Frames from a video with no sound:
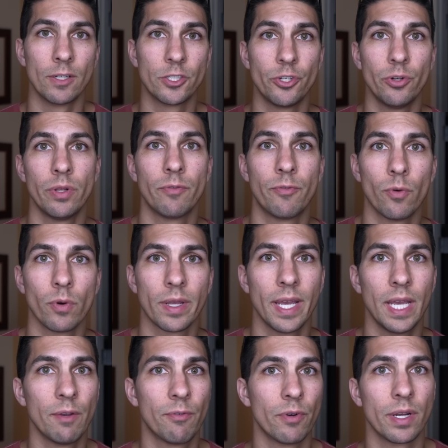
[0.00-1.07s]
Shooting
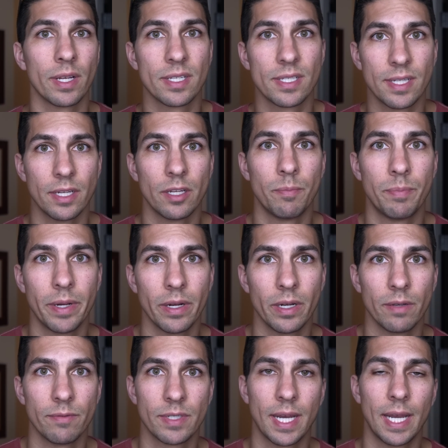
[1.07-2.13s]
4K for an extended period
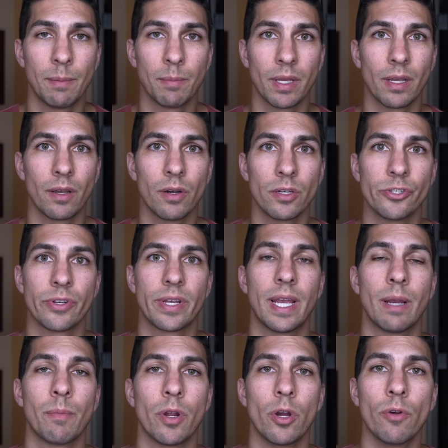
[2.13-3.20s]
of time can cause your
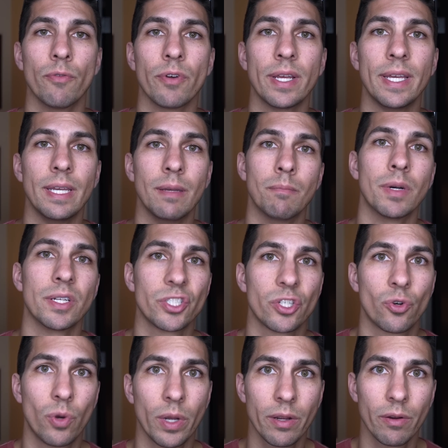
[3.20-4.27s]
camera to overheat
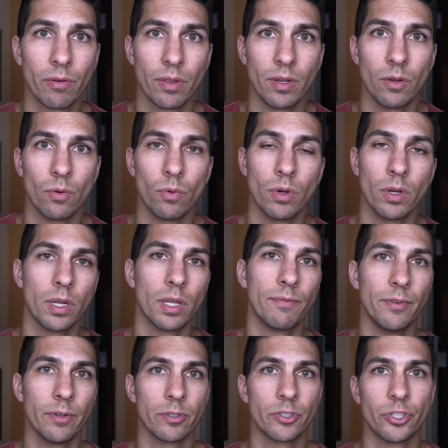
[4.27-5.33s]
much quicker than it would
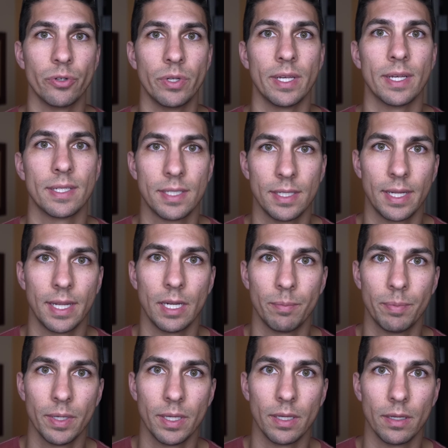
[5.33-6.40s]
if you're shooting at
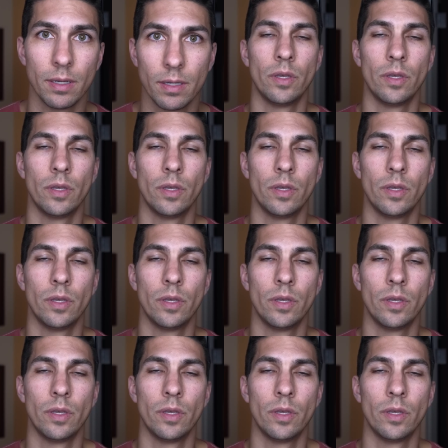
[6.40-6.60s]
1080p.